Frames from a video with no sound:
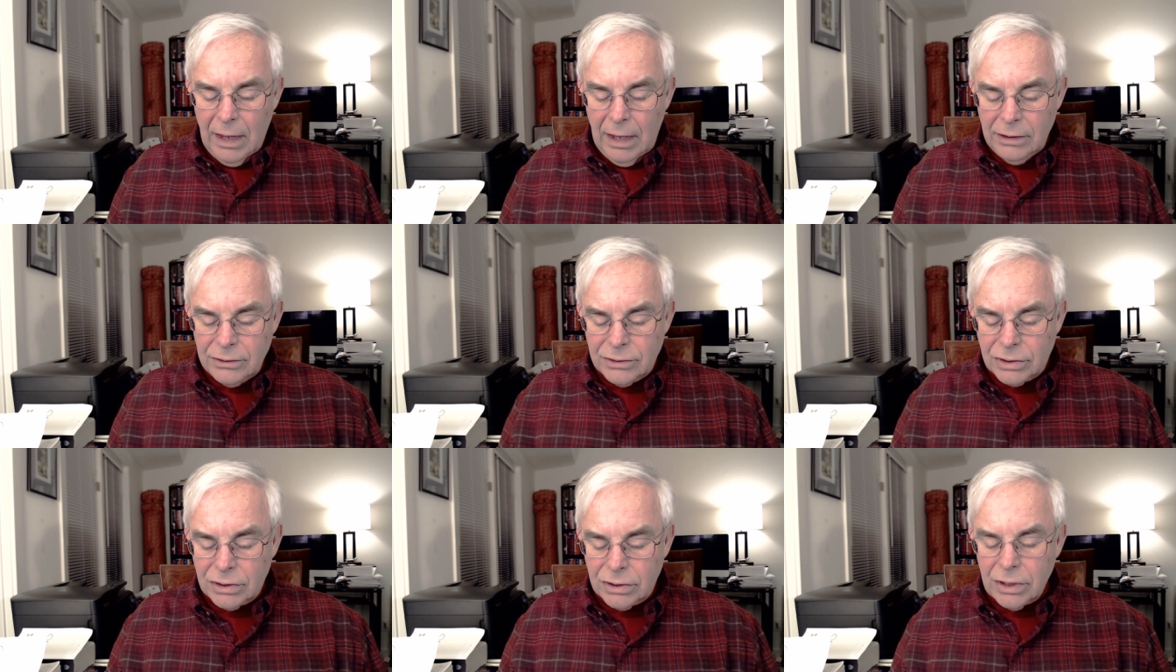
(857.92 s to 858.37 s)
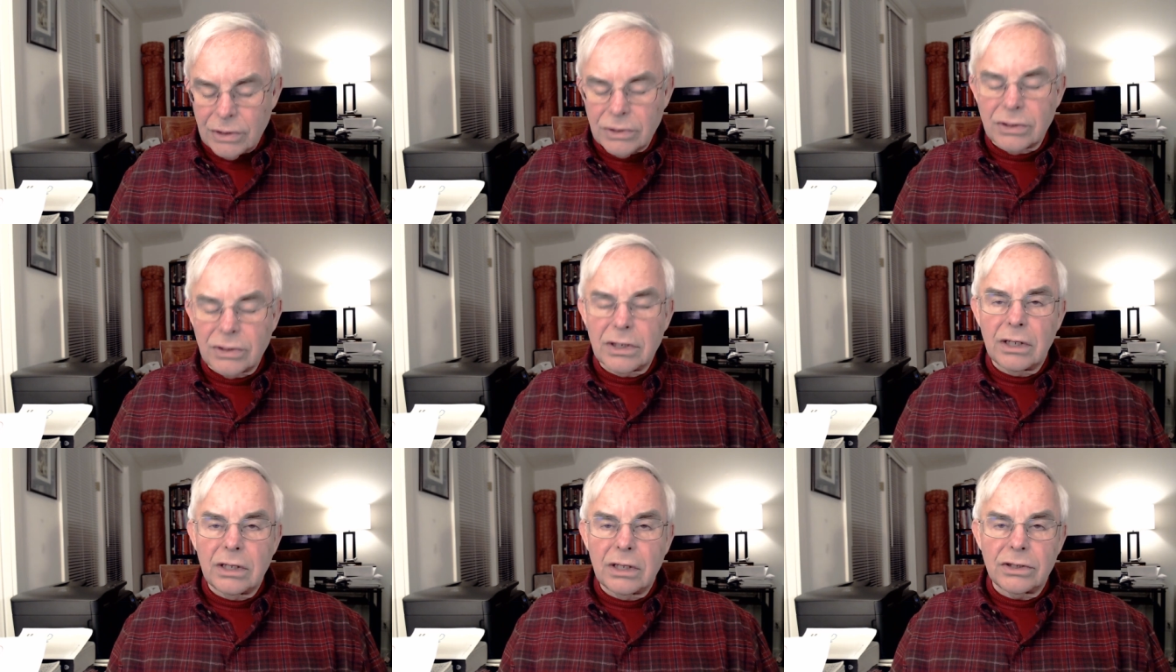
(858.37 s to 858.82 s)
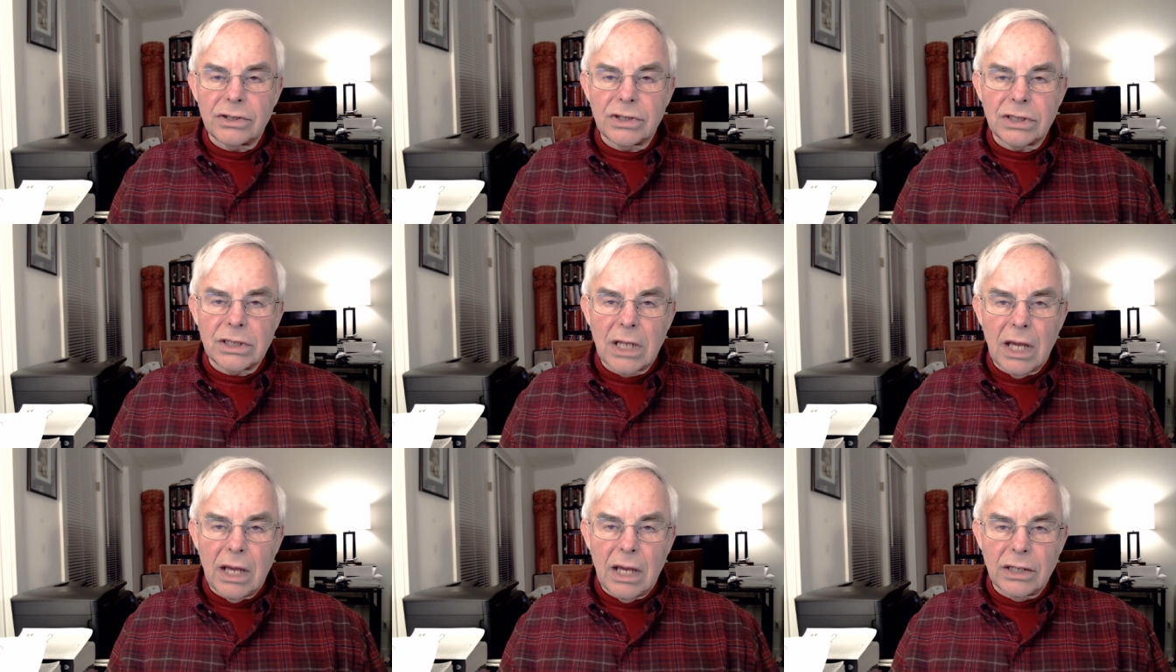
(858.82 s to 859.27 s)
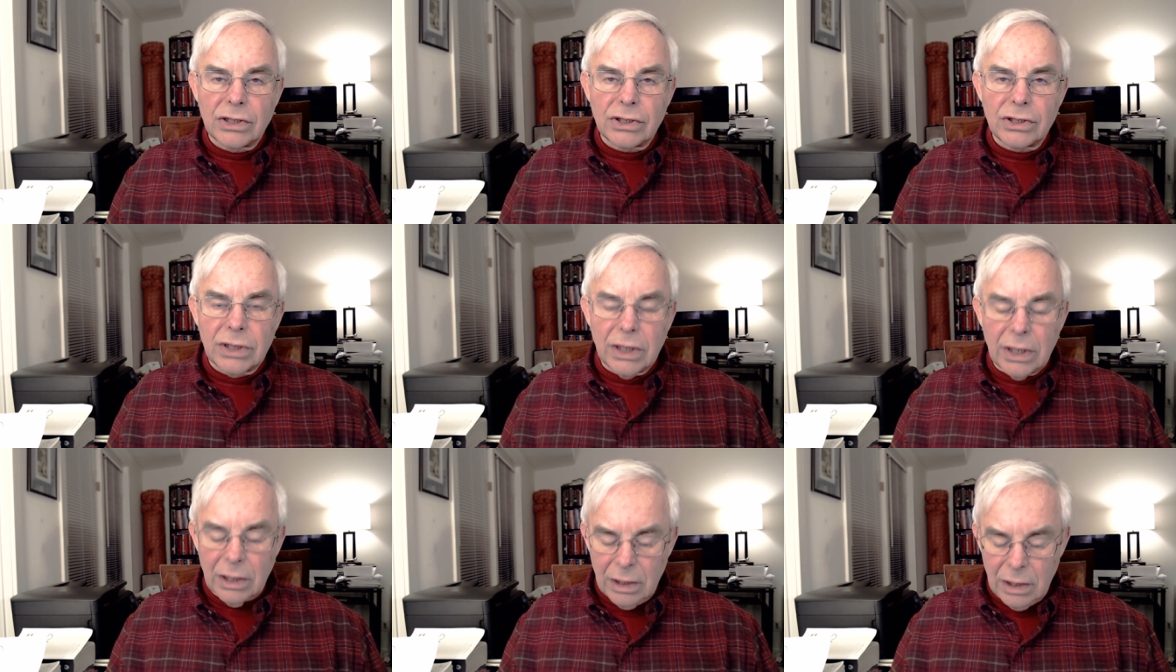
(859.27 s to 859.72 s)
It's just an
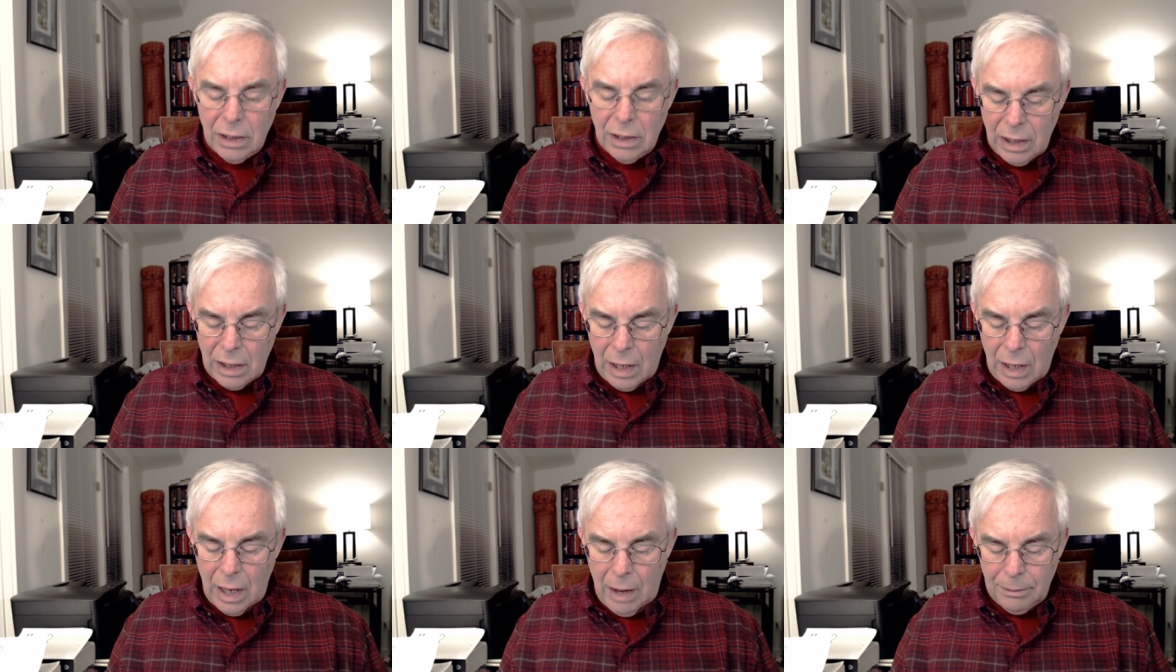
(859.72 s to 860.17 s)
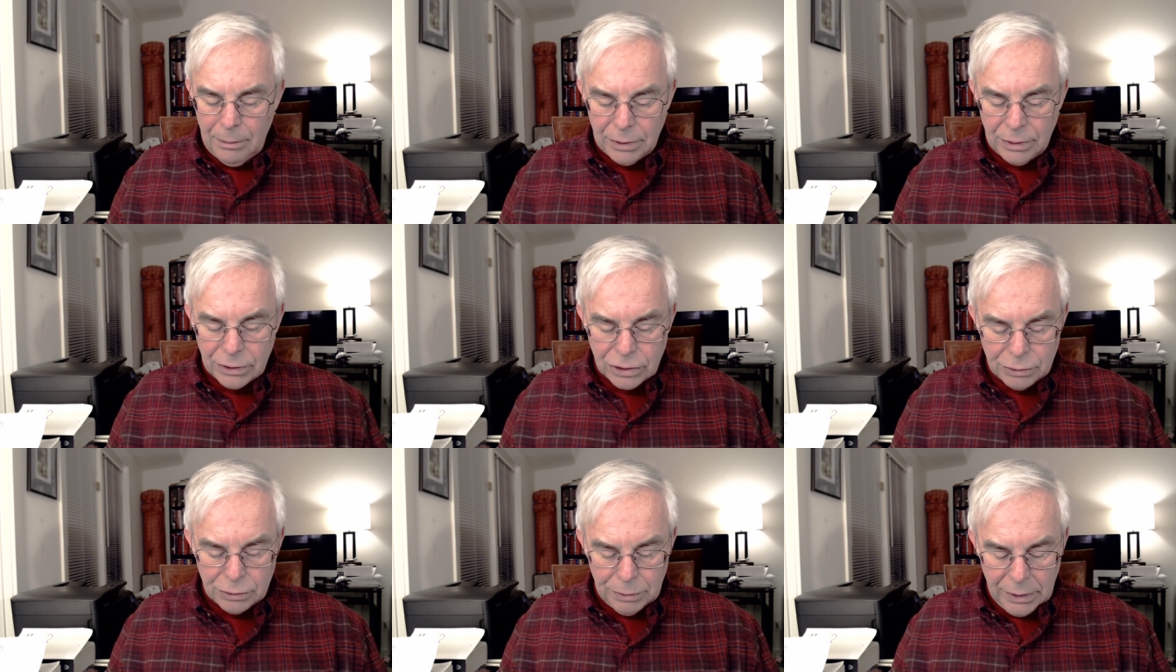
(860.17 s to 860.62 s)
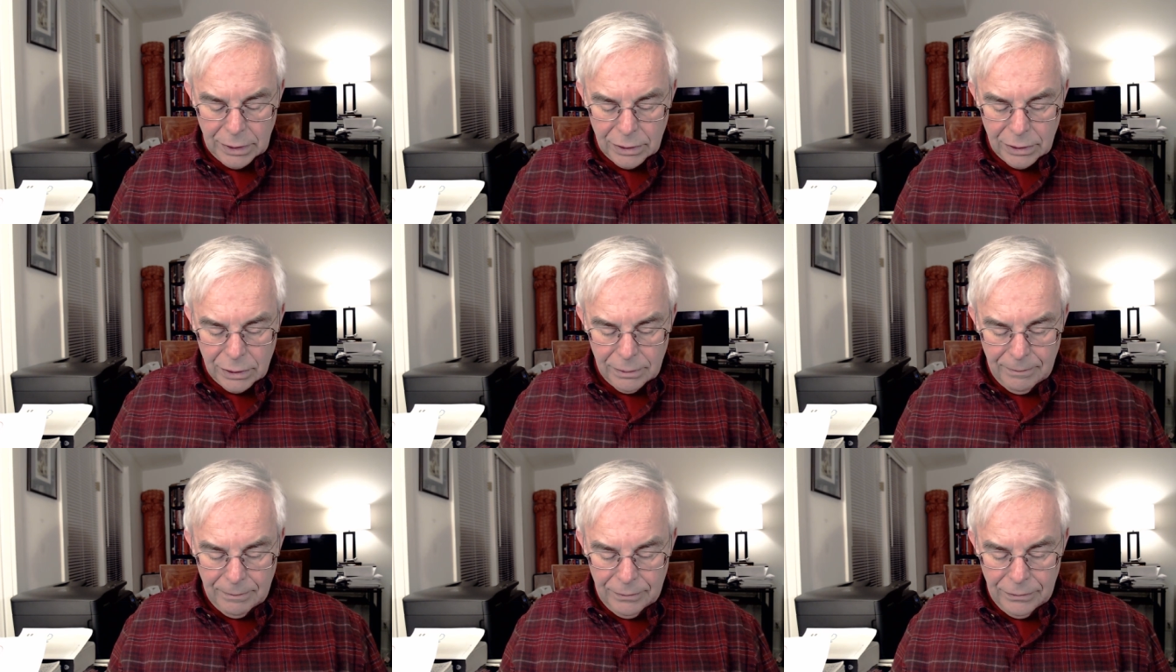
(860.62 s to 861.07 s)
astonishing accomplishment.